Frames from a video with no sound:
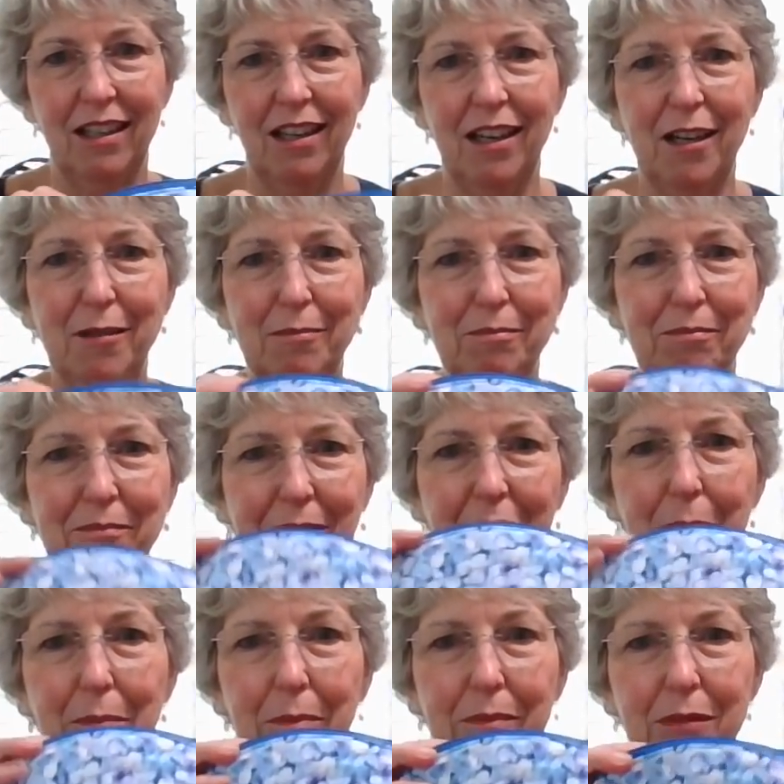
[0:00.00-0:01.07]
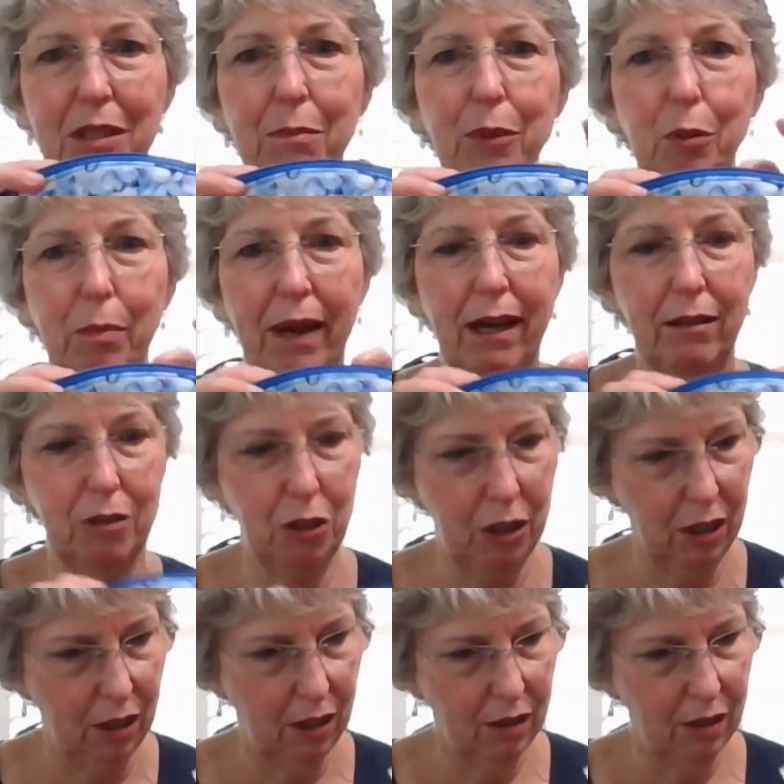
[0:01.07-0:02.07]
zippered pouch.